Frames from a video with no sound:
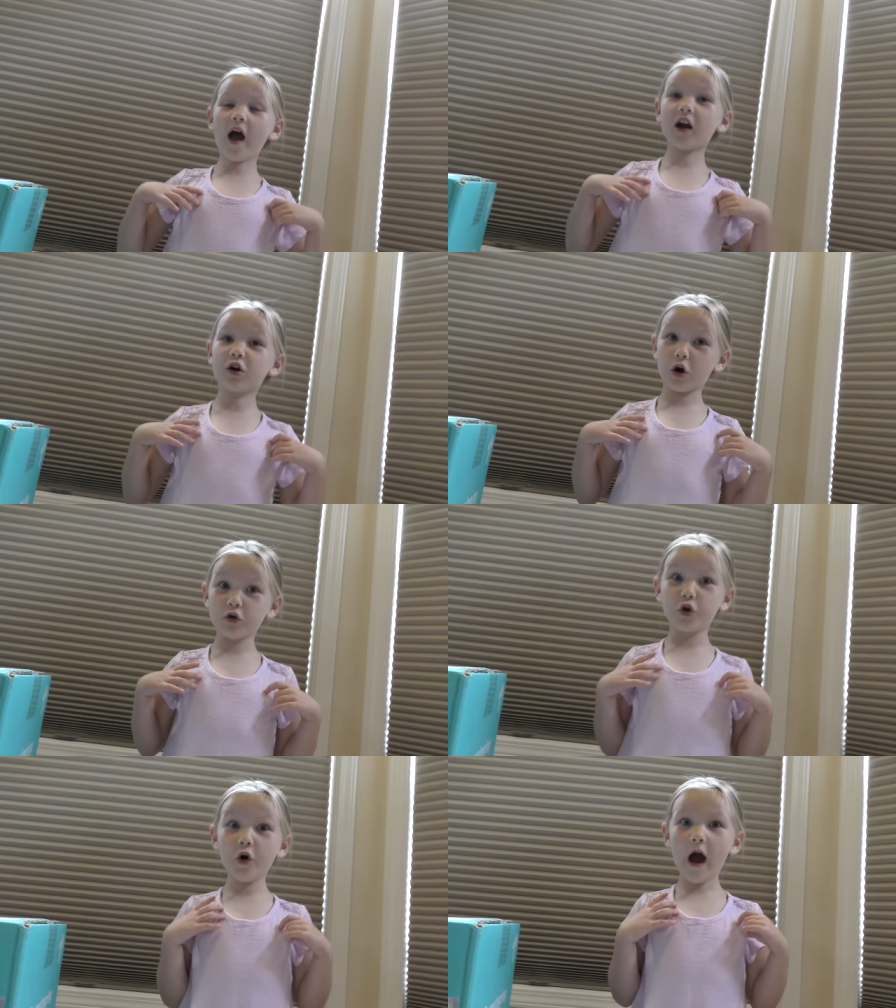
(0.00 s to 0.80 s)
at our
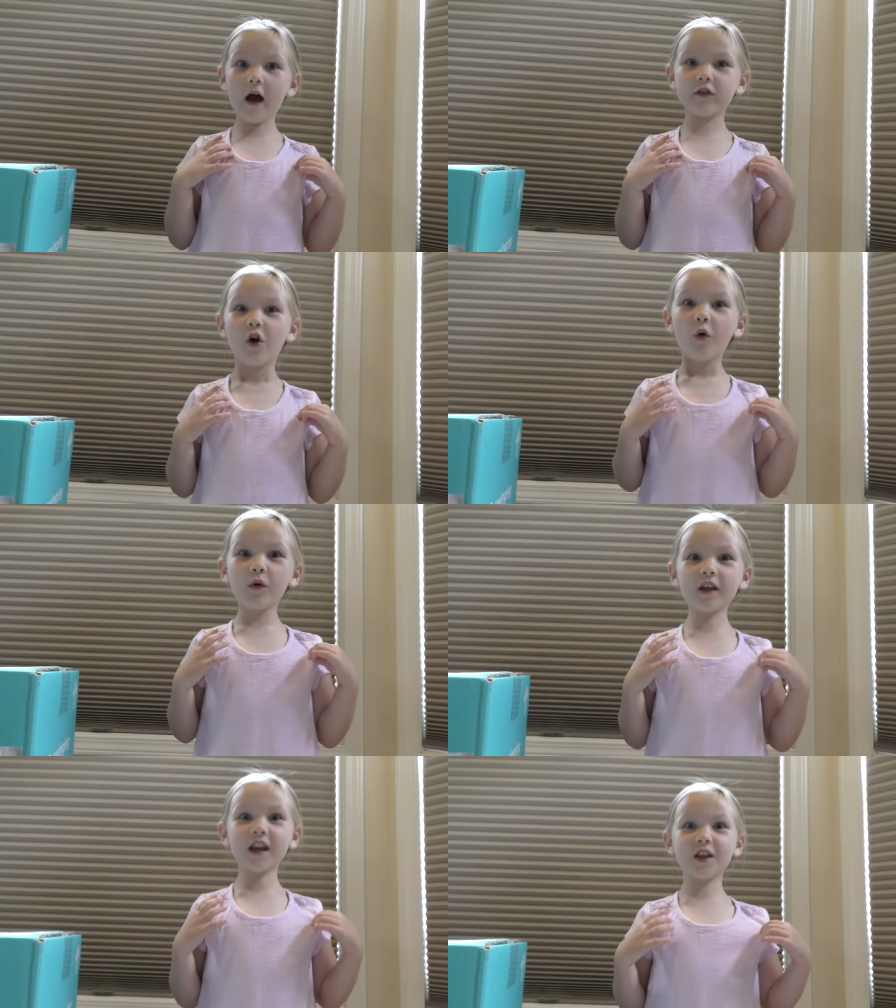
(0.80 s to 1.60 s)
new house,
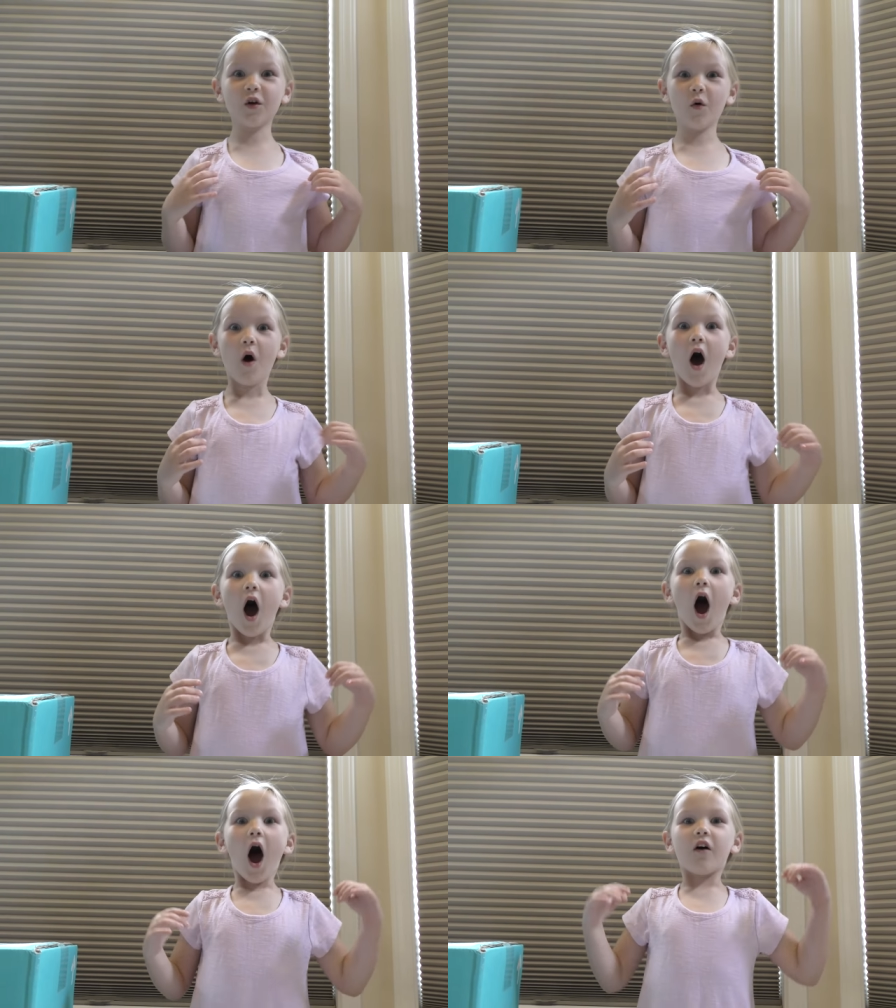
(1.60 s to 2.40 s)
we're gonna do
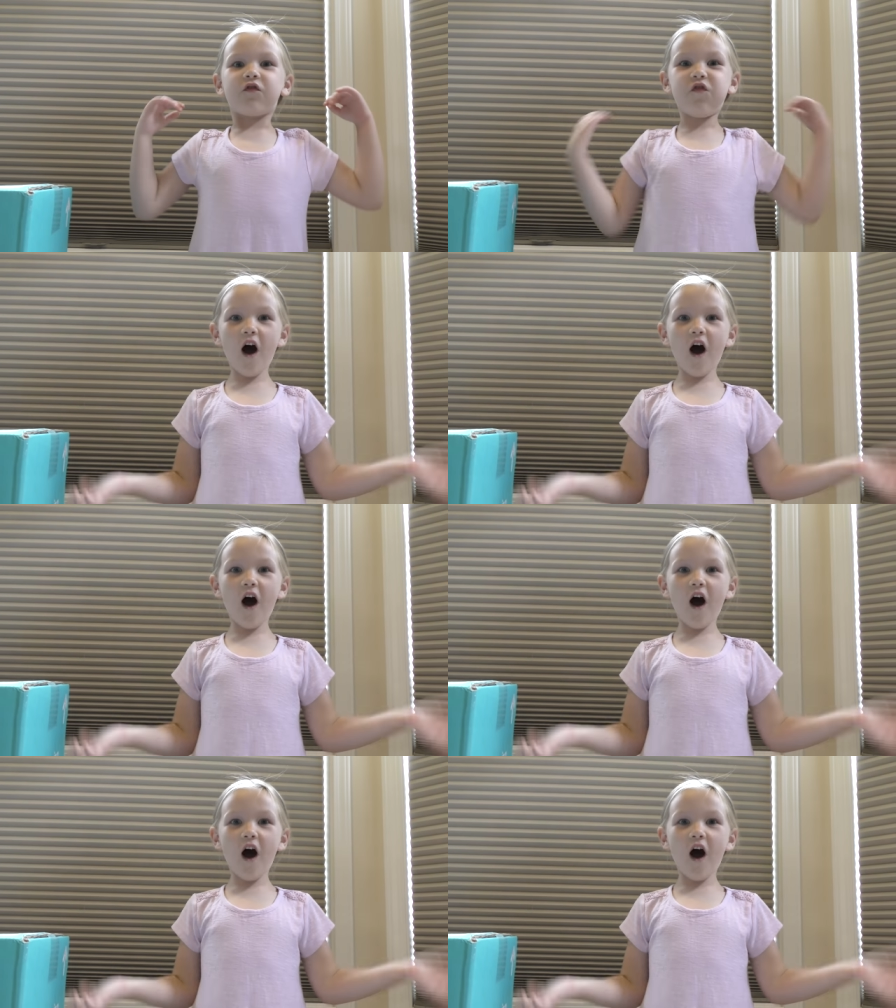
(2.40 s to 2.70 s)
a